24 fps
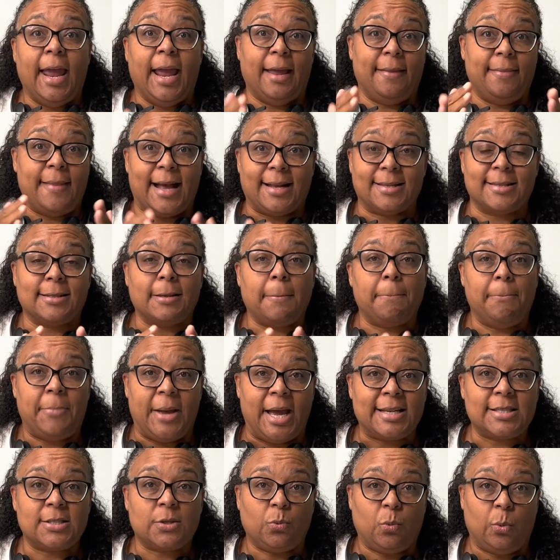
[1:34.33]
and that's the
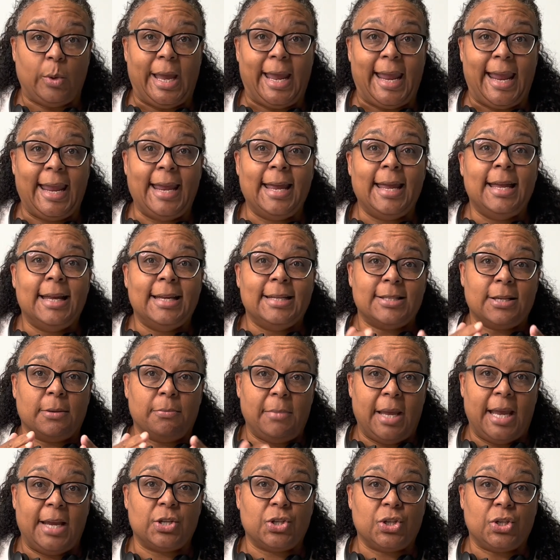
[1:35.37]
best way to
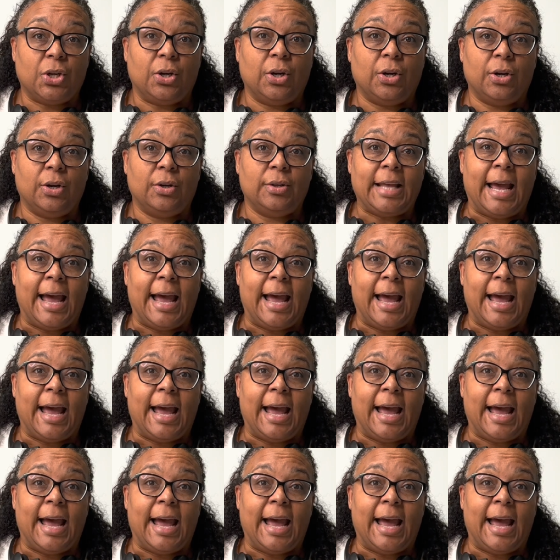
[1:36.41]
make sure